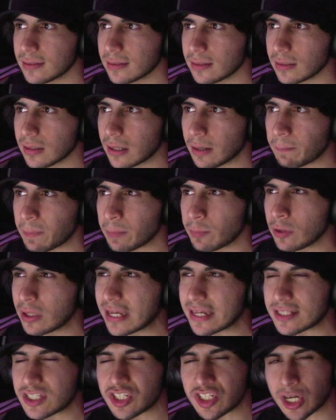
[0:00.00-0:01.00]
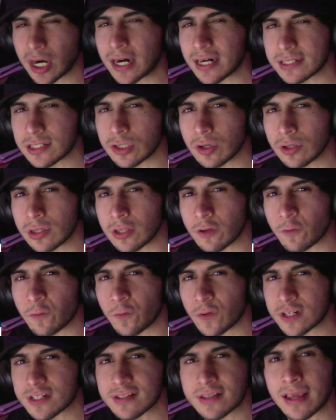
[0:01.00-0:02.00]
uh, people get charged on the
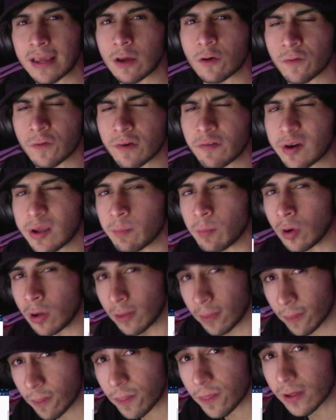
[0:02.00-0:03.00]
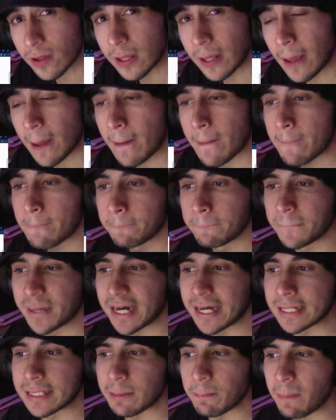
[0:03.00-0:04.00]
first day of every month.
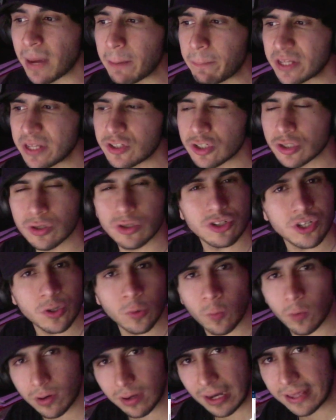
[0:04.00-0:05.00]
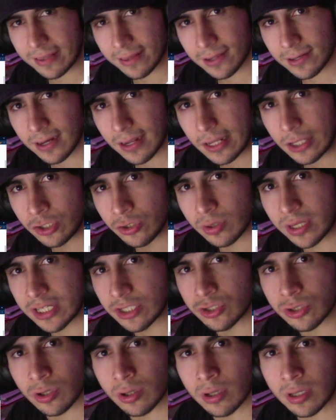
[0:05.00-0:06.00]
But my Patreon doesn't work like that. You can
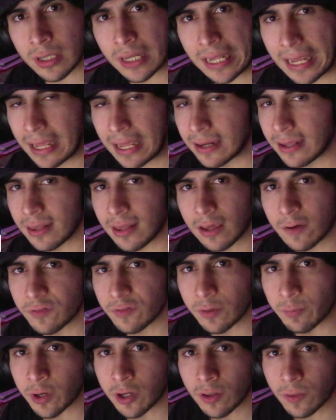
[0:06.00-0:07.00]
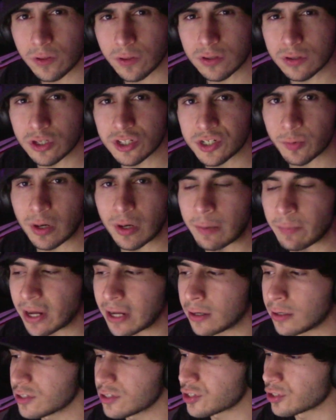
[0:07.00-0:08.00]
join any day of the month. It doesn't really
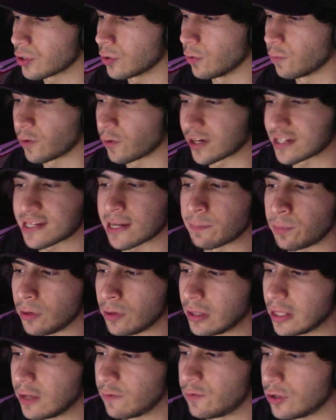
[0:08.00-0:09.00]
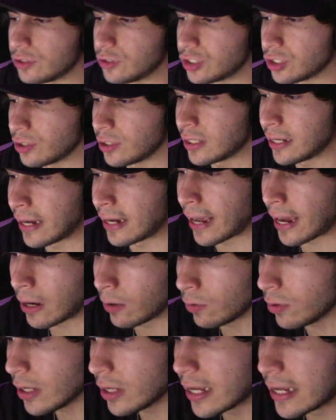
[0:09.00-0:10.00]
matter. So, for example, if you join
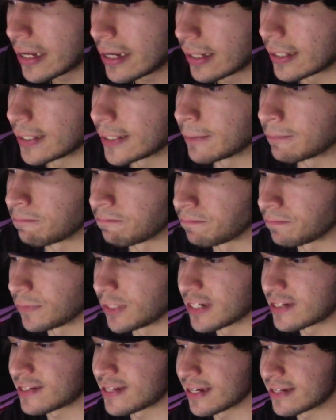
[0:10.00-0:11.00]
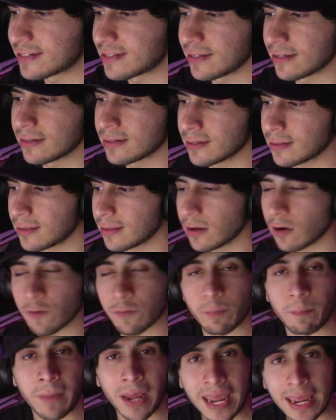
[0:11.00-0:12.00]
now, um, the 16th of
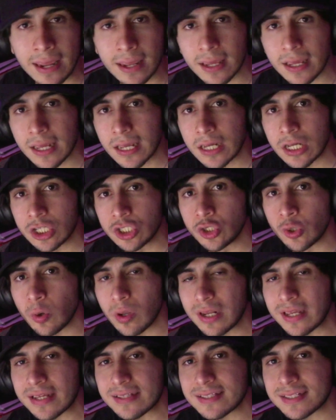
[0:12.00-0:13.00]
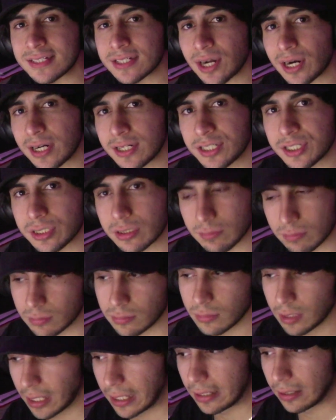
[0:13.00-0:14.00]
May, you will get charged uh,